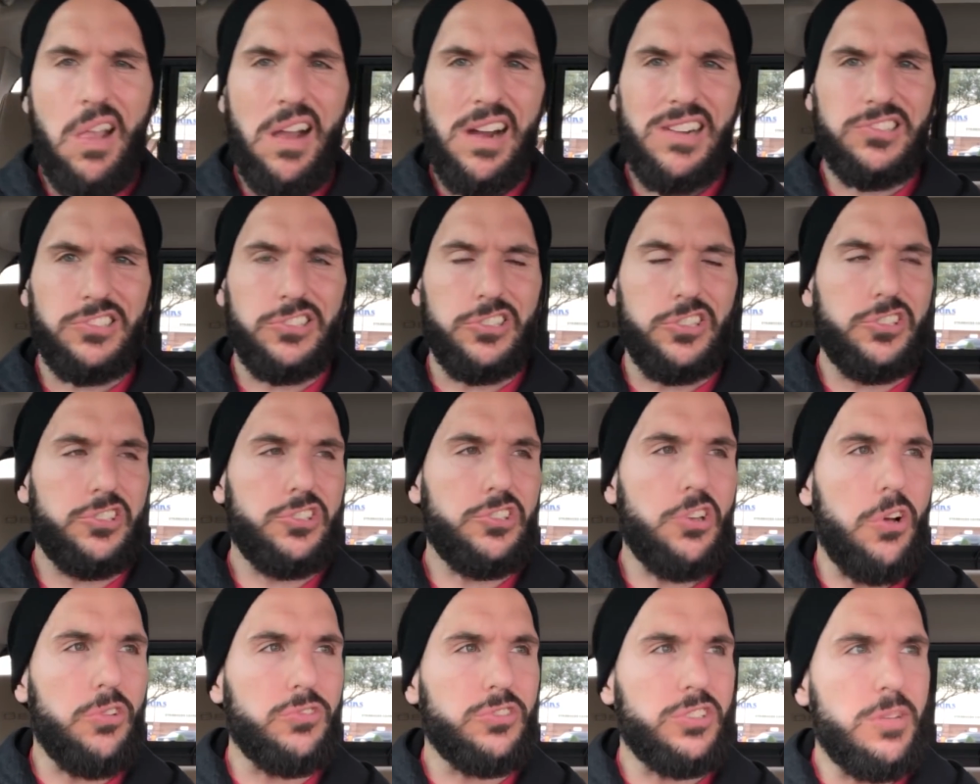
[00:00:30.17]
That's a
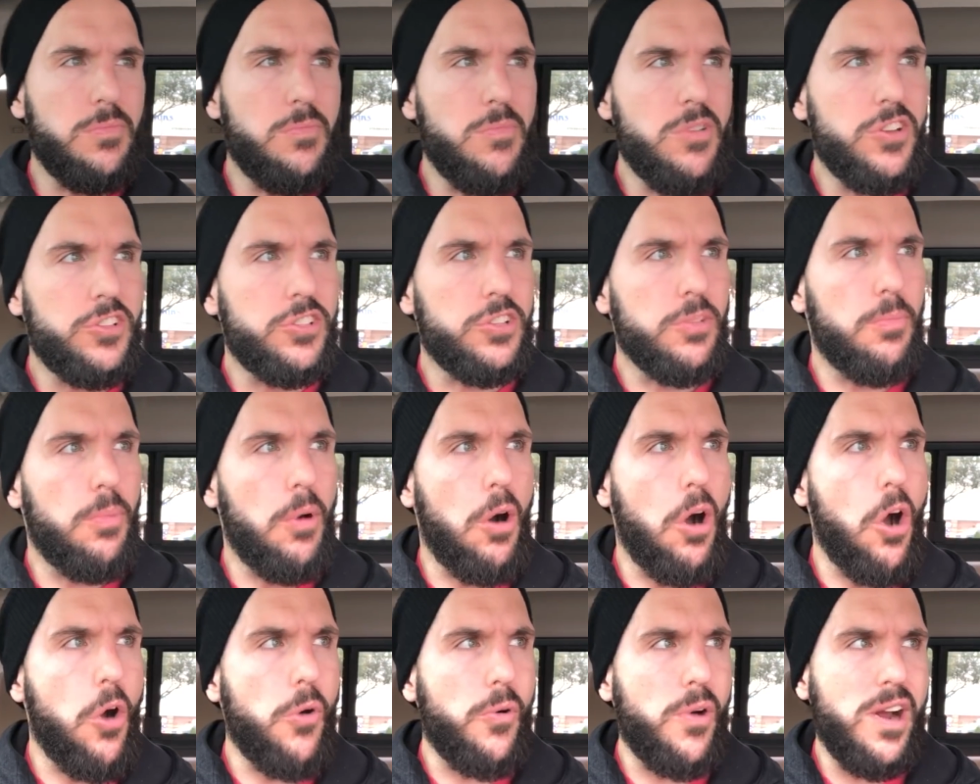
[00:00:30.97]
salty
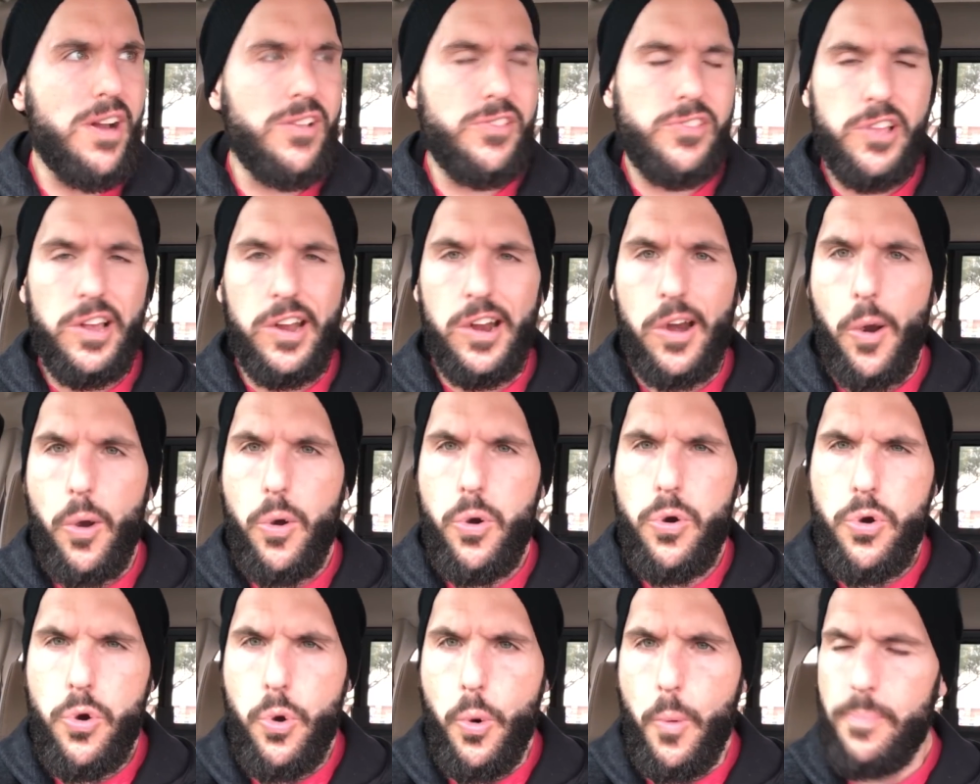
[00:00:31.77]
meatball right there.
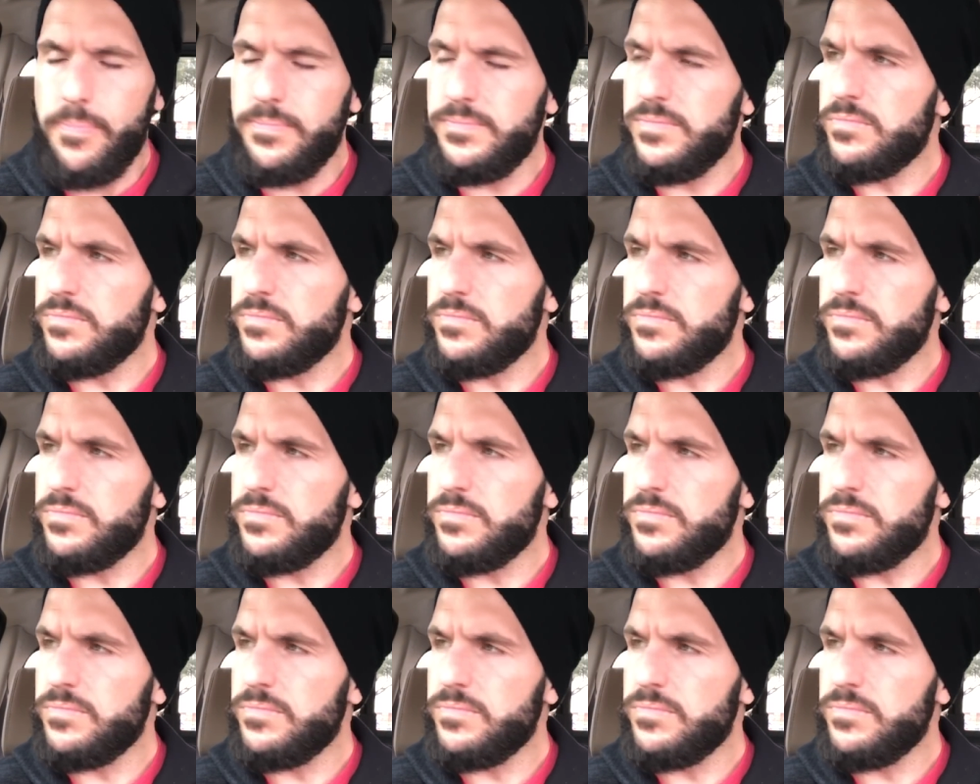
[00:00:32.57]
Whew!